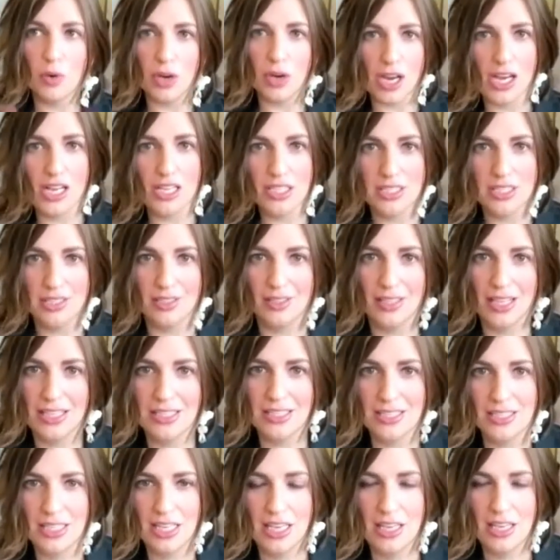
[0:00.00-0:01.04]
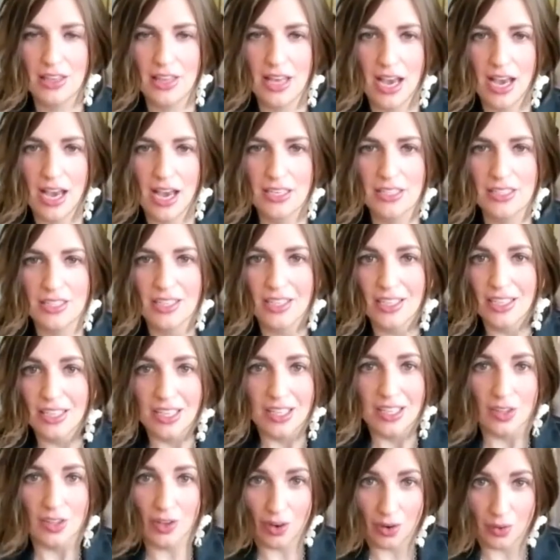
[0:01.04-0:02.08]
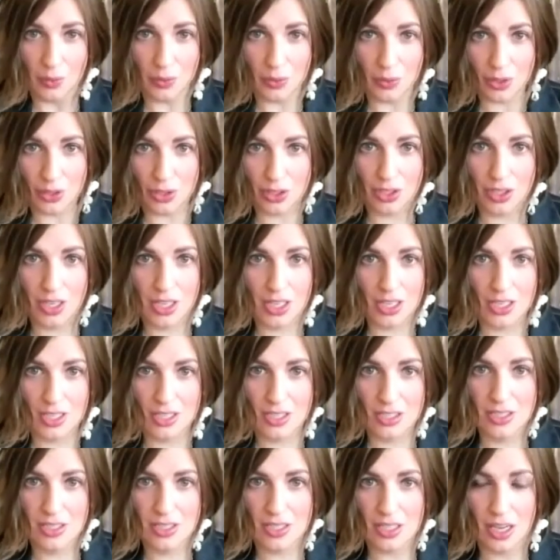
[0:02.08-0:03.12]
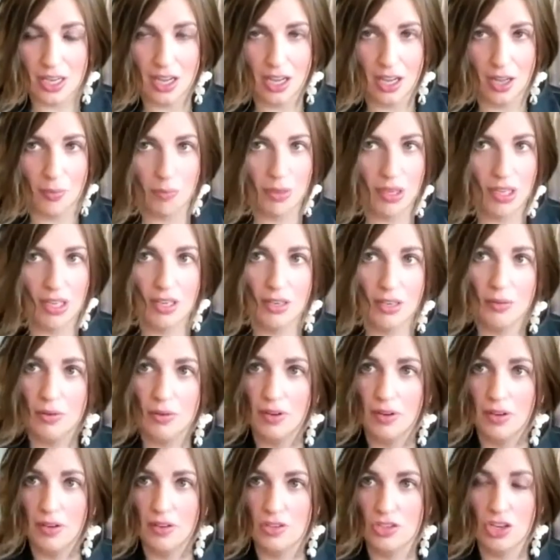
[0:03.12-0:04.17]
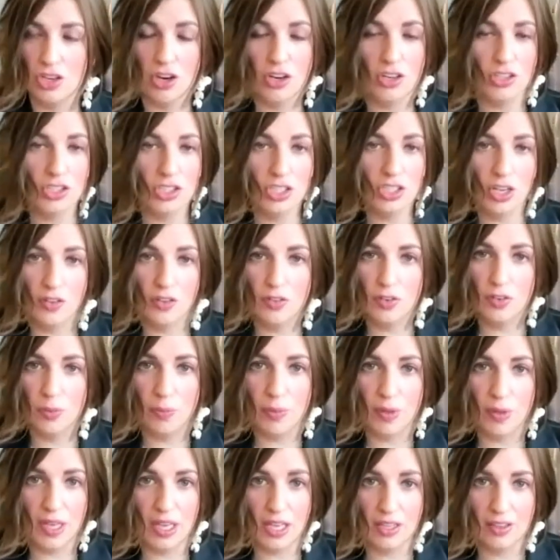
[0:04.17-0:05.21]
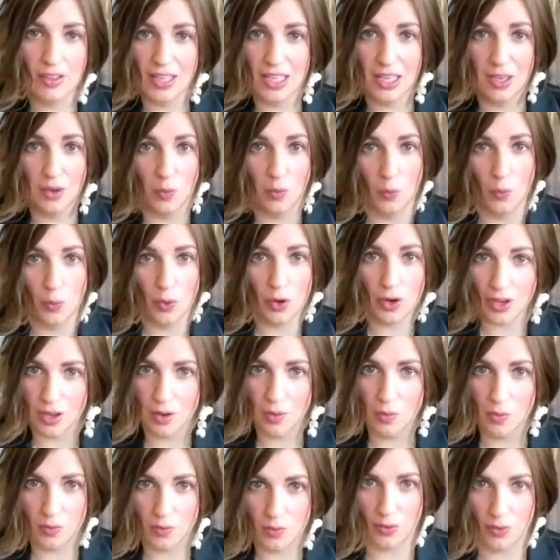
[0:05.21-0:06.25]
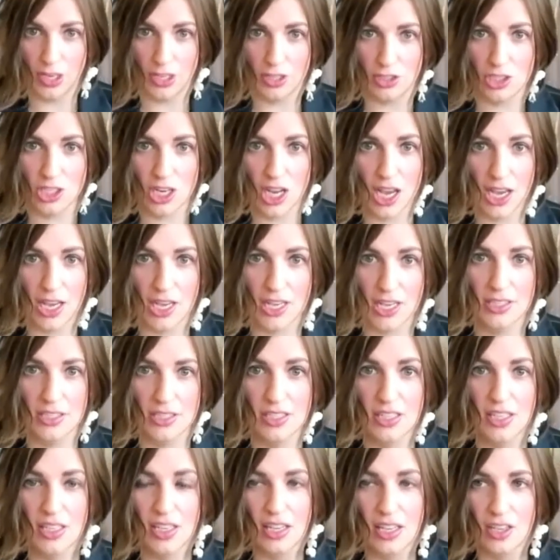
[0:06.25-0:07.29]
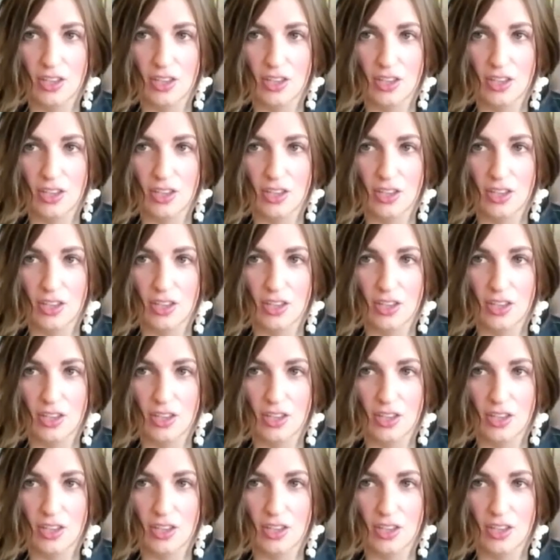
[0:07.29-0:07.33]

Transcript: Whereas let's say that the owner is in charge of a big like workout franchise,